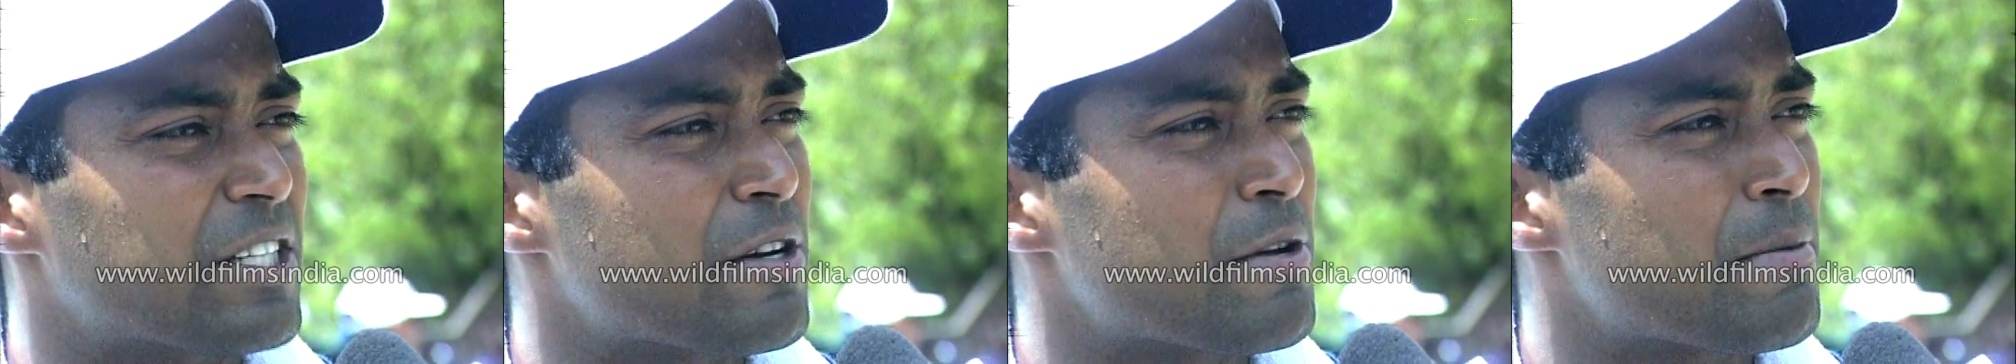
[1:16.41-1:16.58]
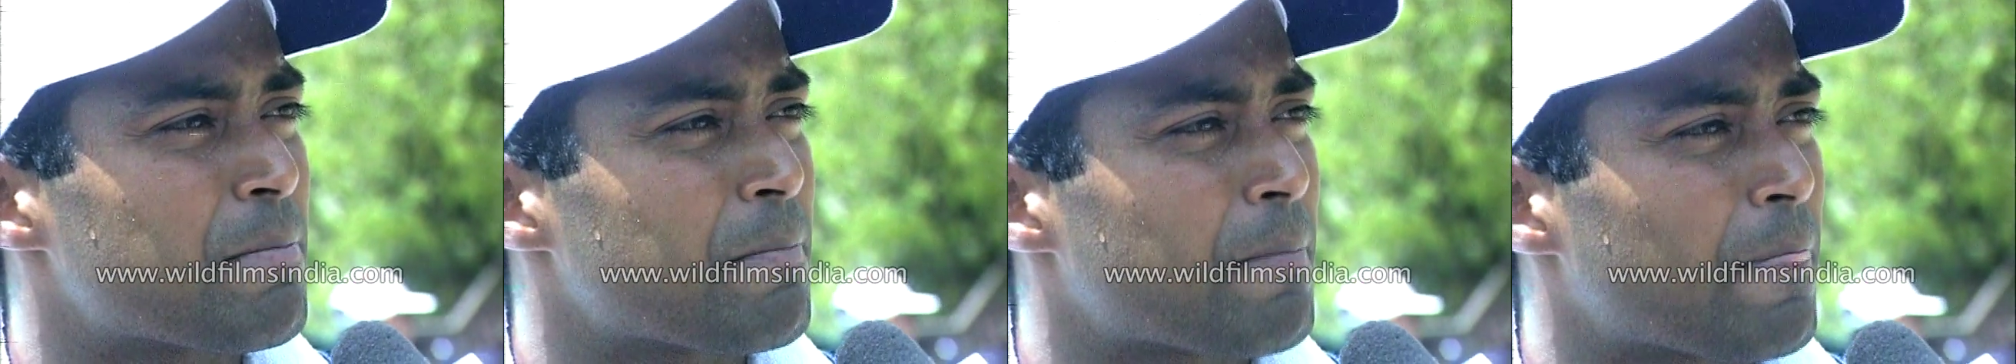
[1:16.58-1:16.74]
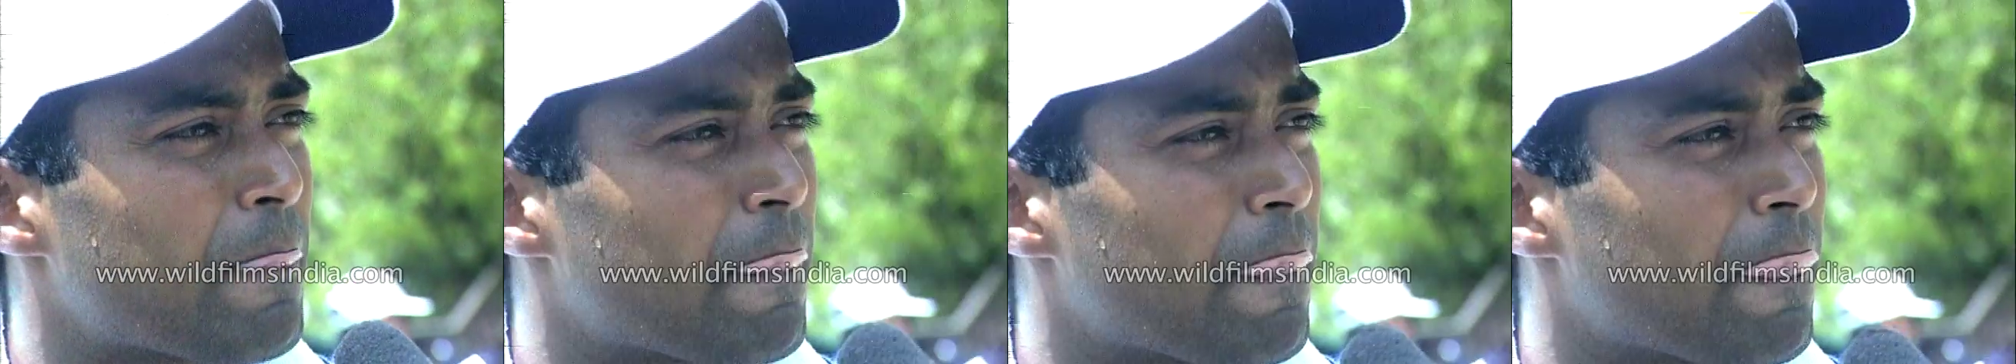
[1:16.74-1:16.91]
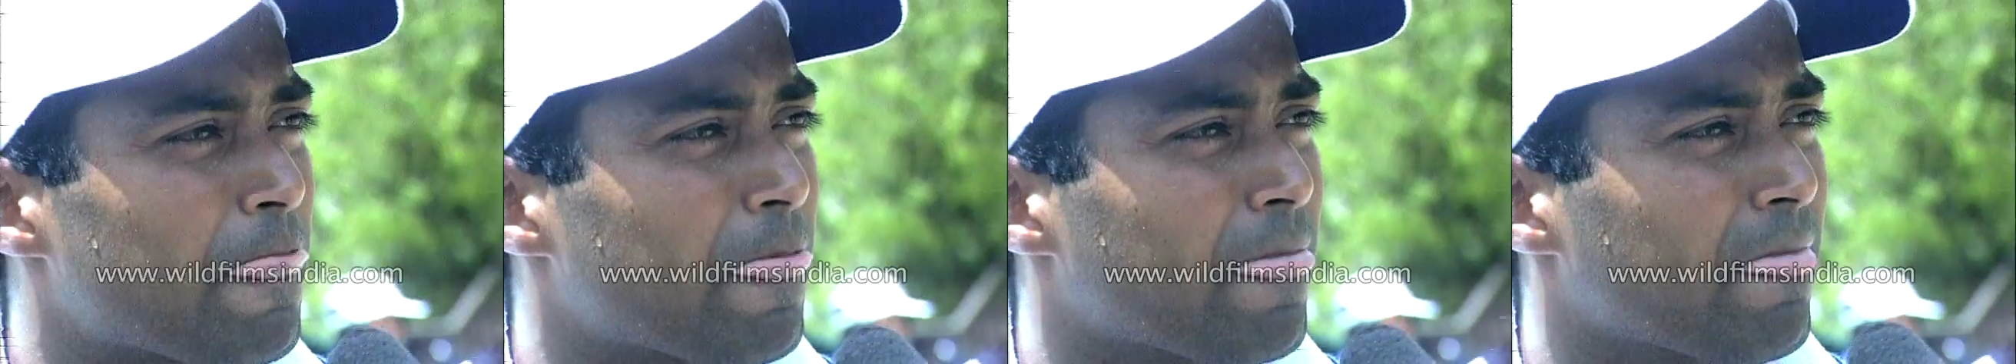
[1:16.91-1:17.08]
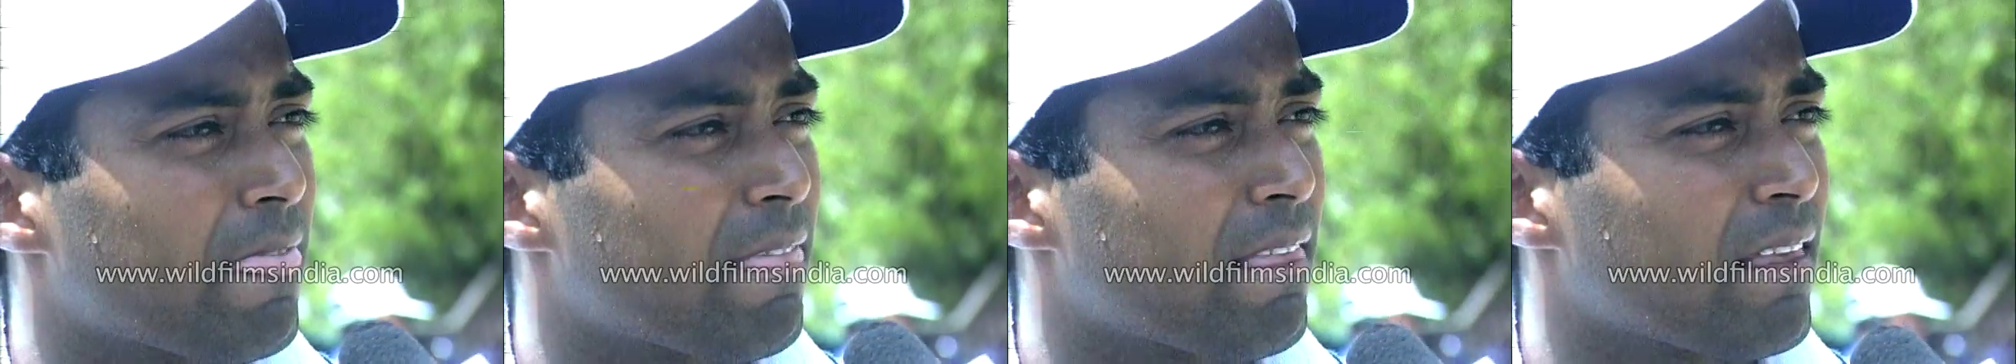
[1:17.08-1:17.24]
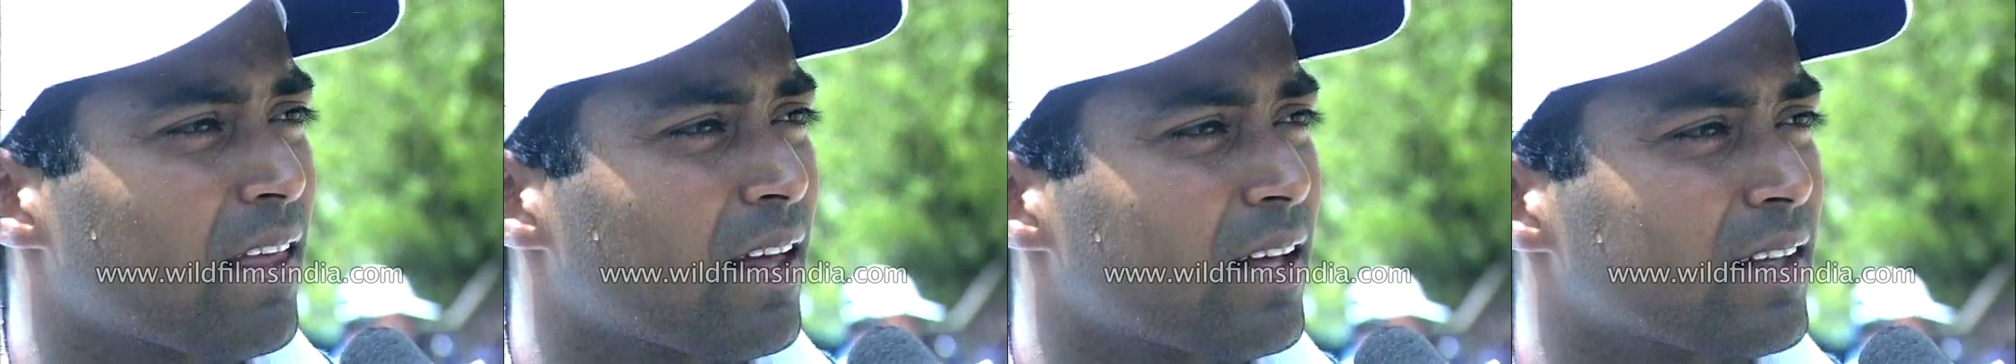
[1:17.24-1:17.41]

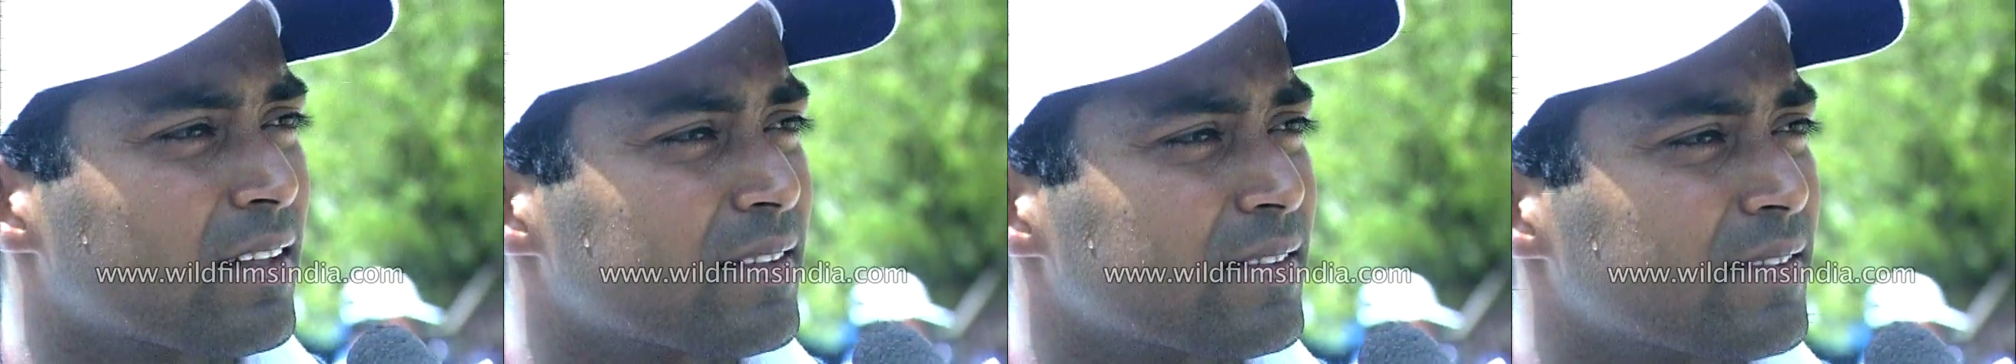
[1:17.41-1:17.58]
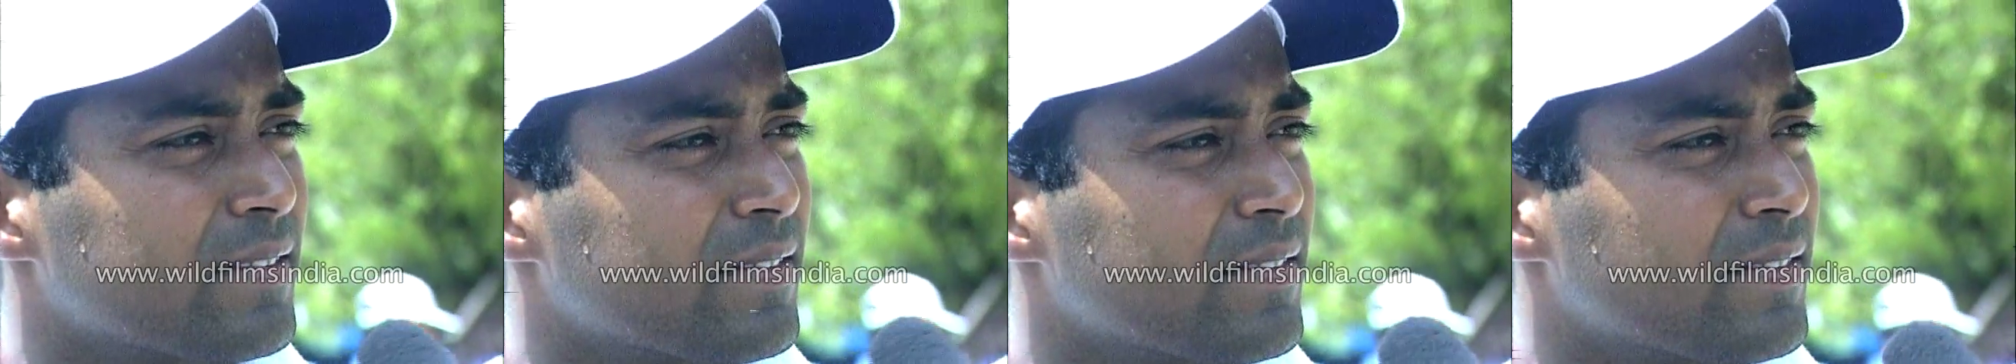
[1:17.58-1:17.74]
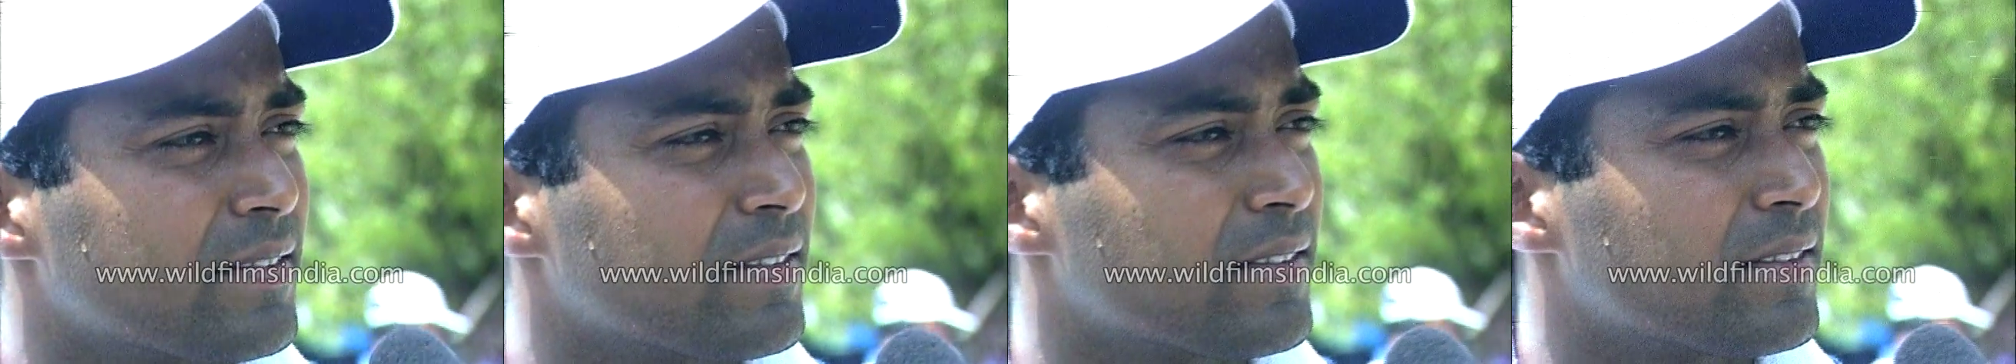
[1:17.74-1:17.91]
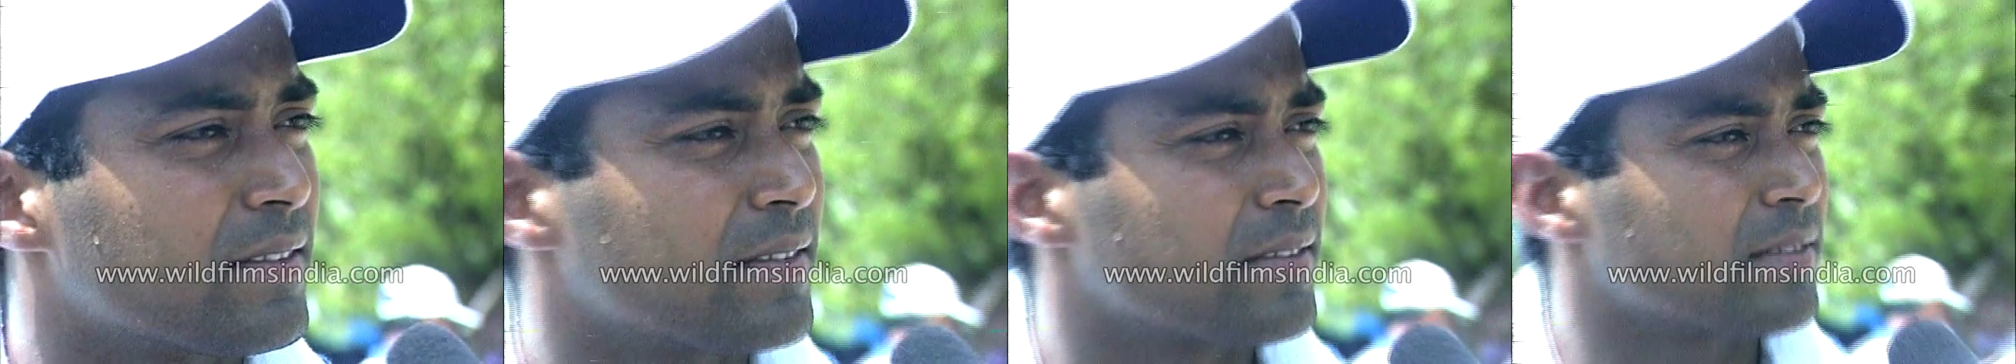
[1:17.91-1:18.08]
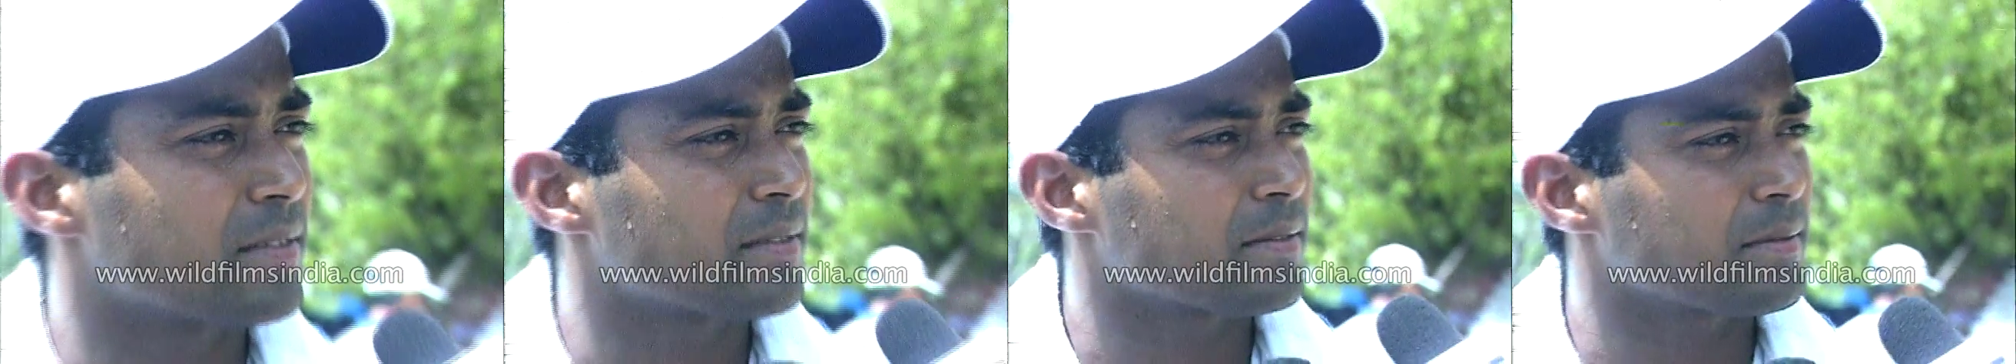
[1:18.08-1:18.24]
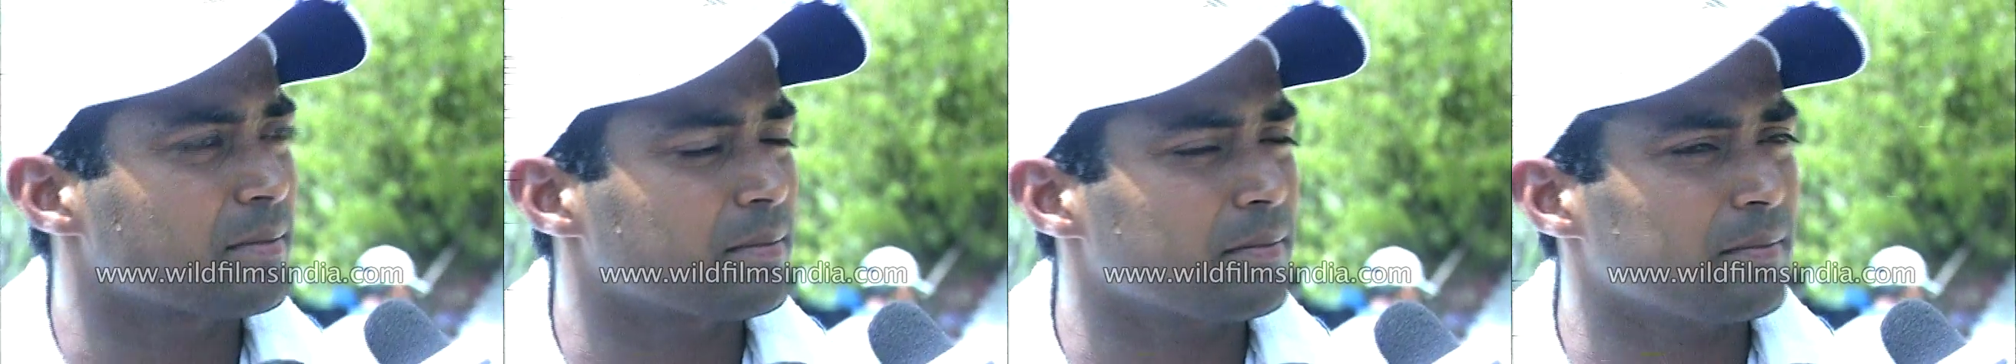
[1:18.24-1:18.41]
Mm. What are your future
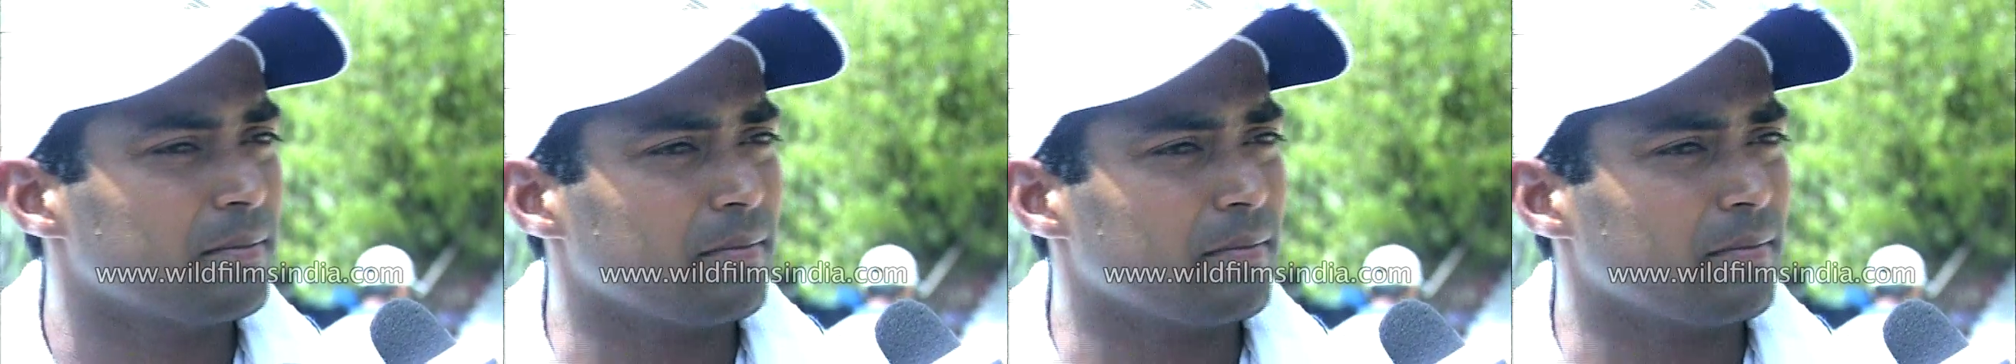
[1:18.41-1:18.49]
plans?